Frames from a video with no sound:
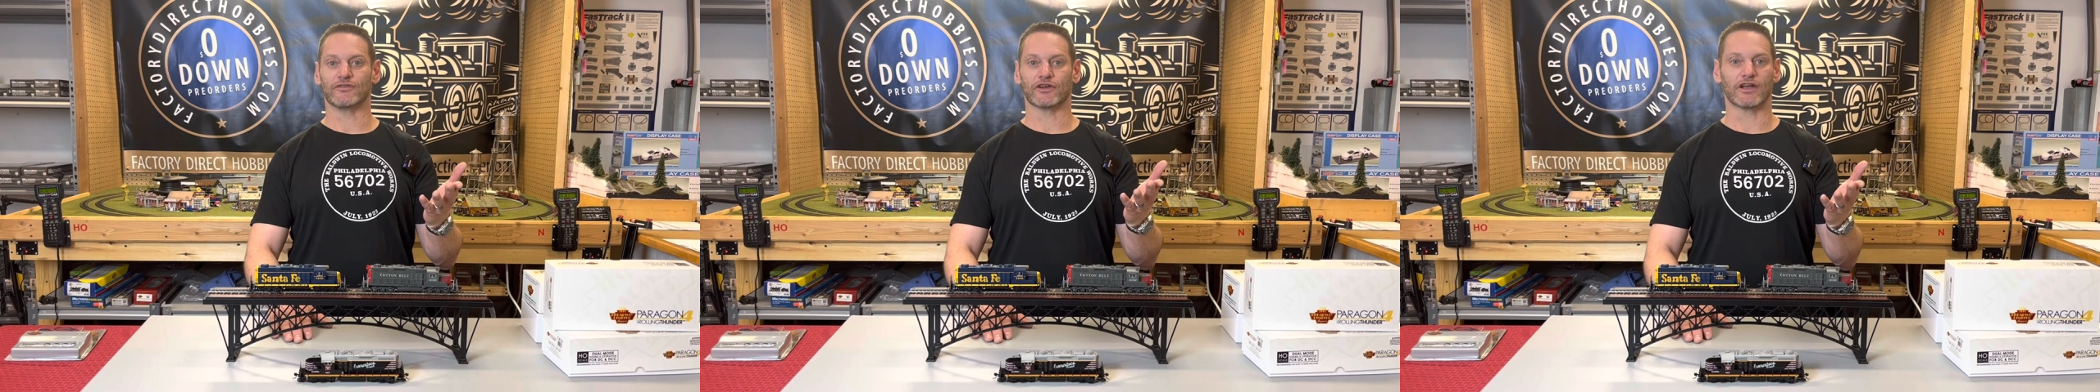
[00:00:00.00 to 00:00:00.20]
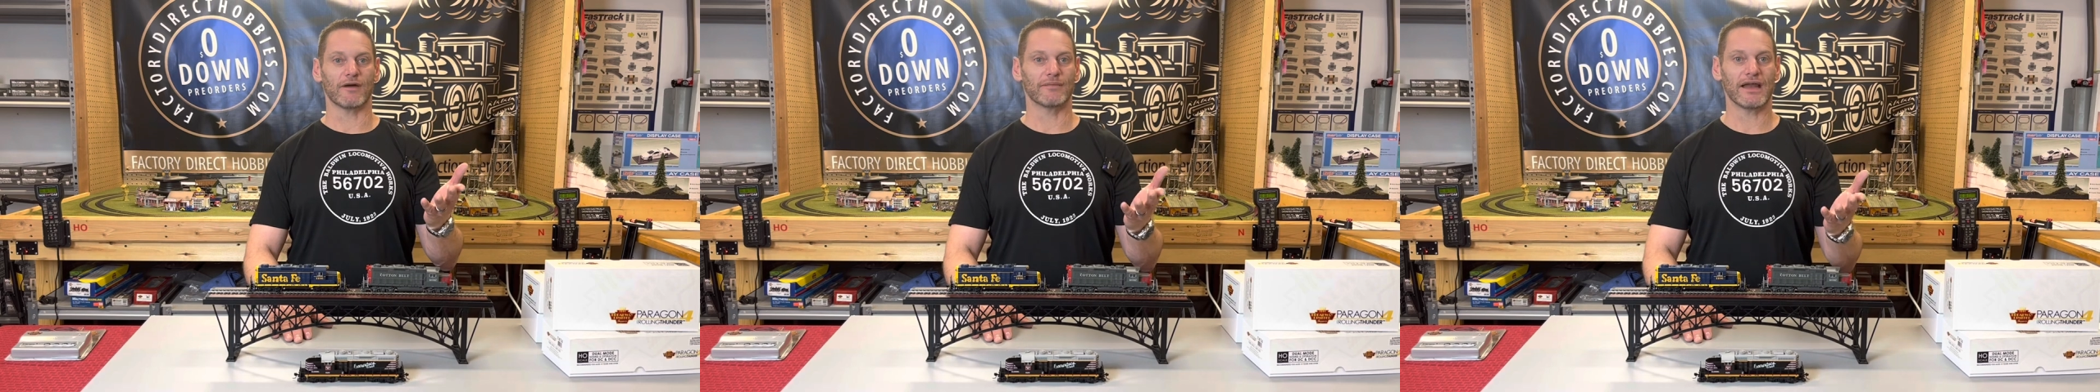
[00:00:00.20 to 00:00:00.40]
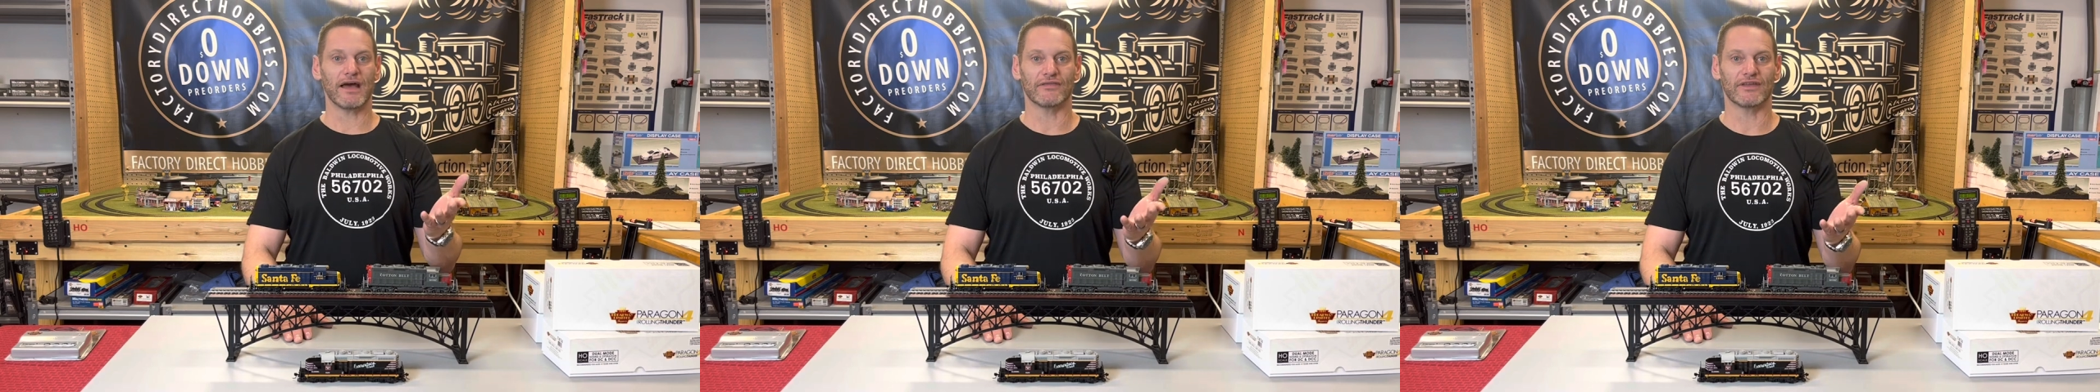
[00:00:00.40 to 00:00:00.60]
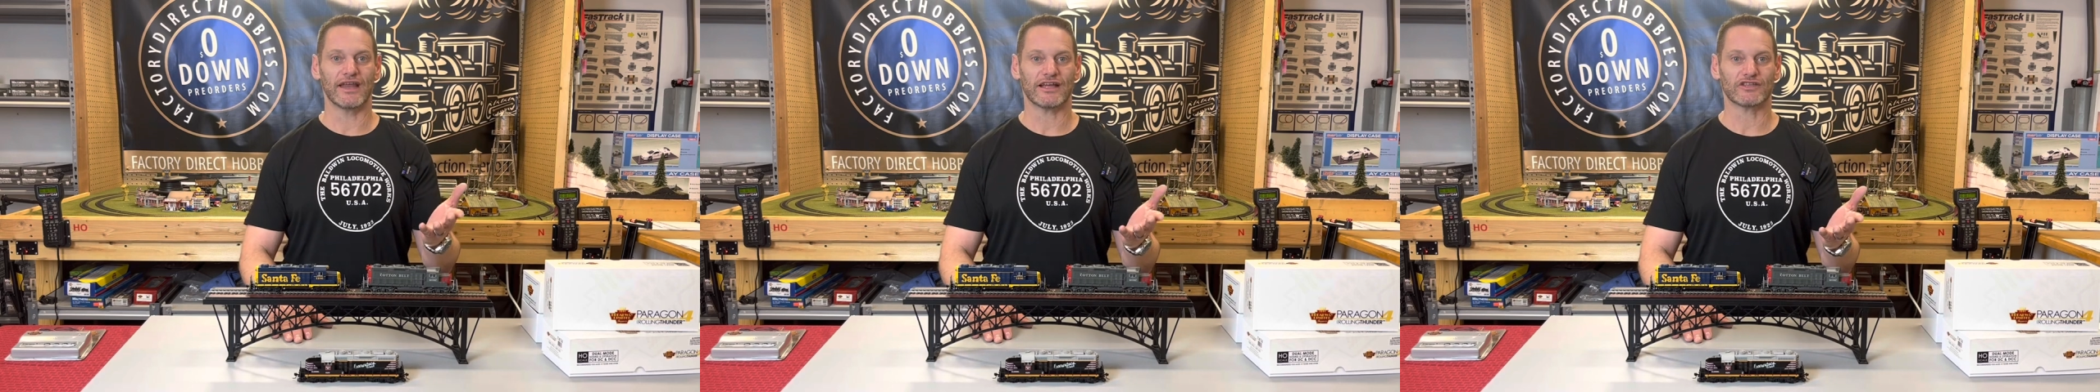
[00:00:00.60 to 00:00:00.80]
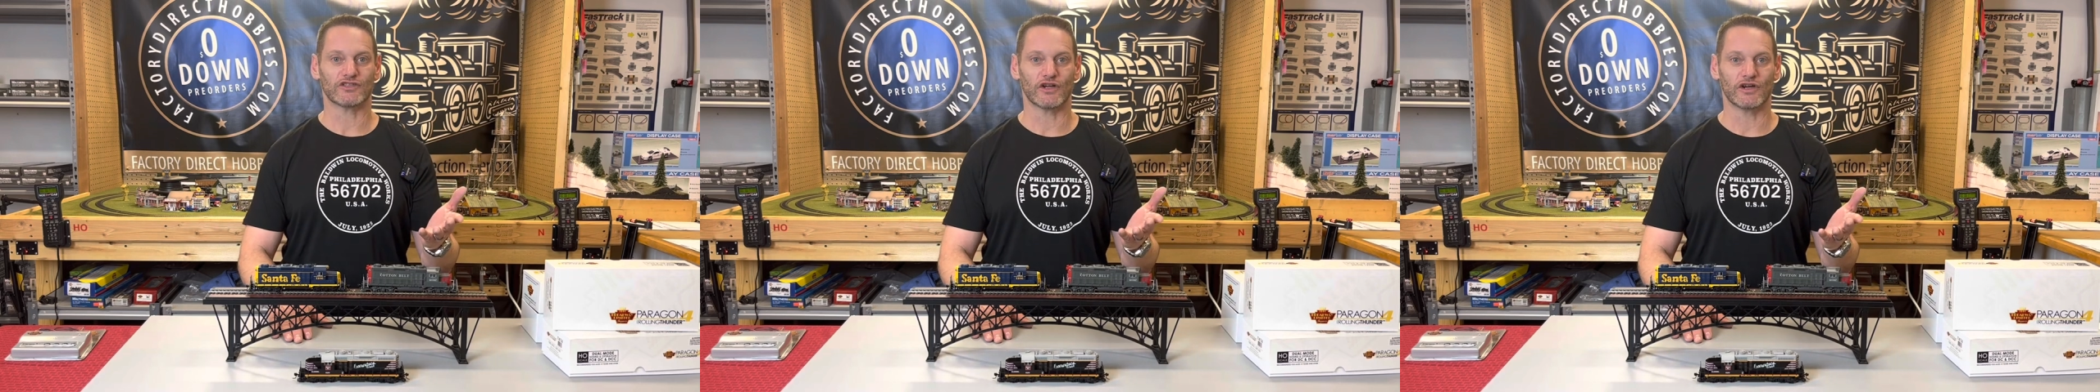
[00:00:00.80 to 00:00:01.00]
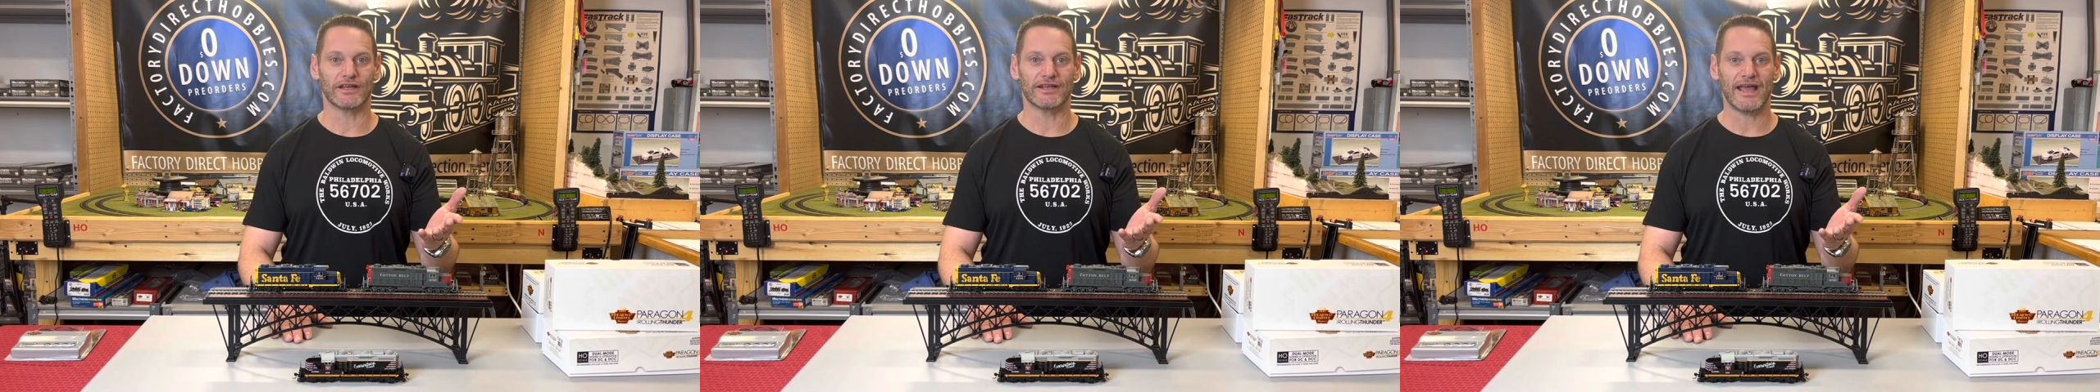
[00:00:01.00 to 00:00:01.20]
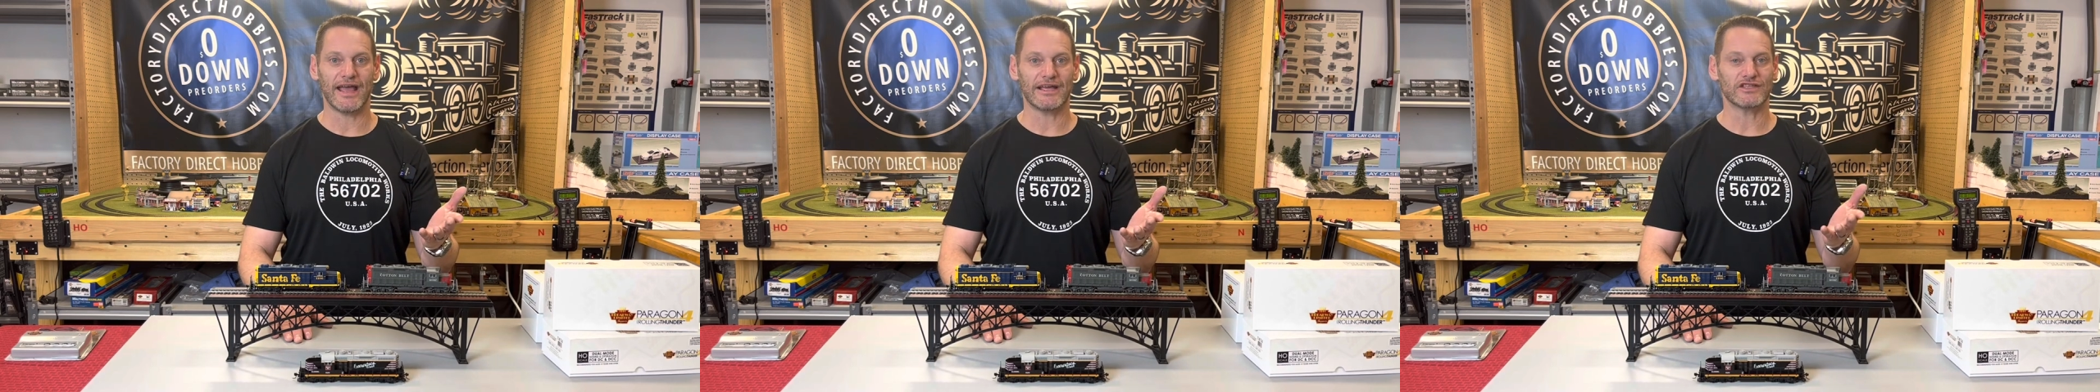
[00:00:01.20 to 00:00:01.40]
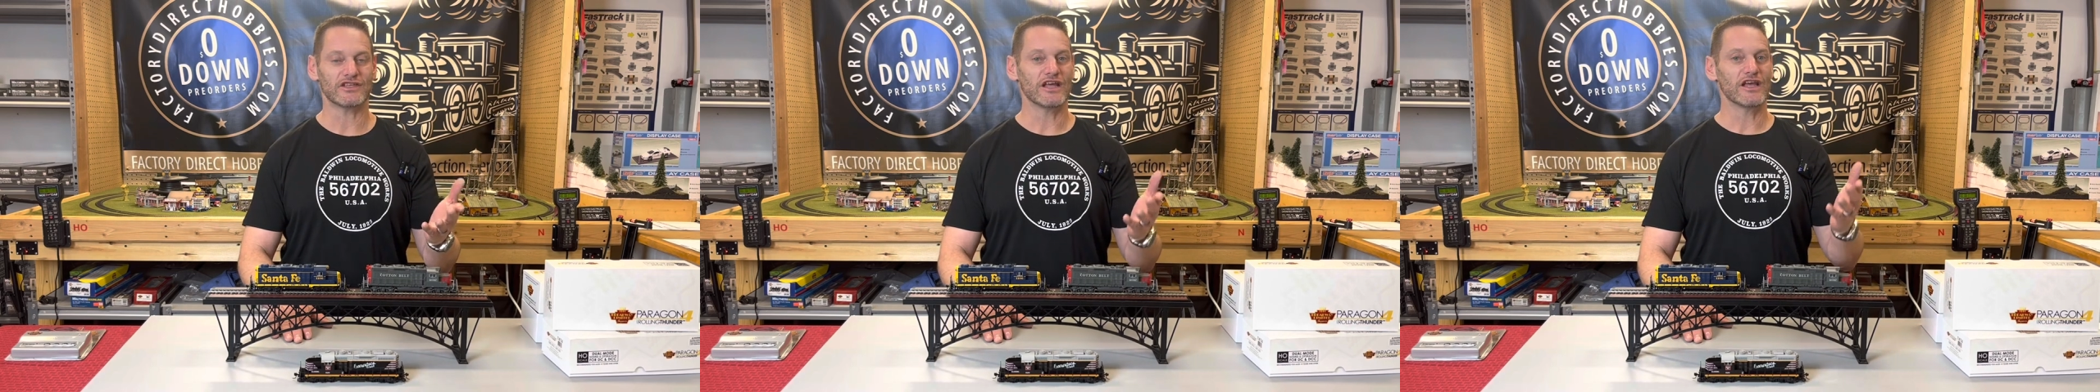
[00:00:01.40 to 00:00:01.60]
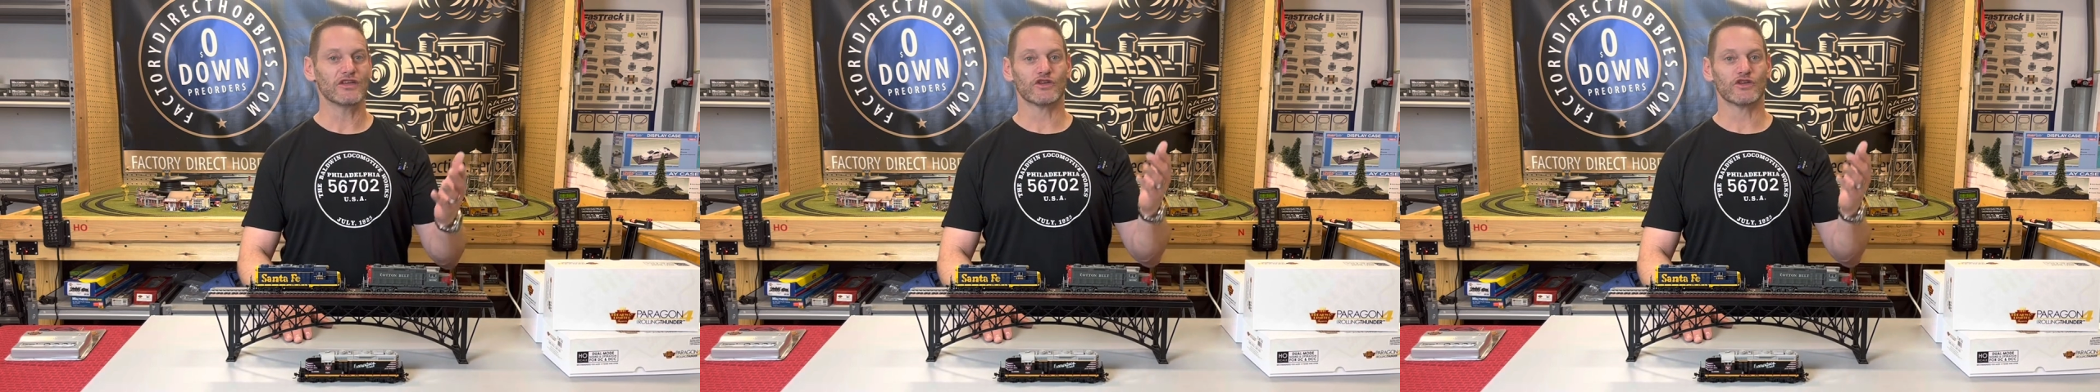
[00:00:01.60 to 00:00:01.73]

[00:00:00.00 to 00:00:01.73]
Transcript: they're coming out in the next 30 days.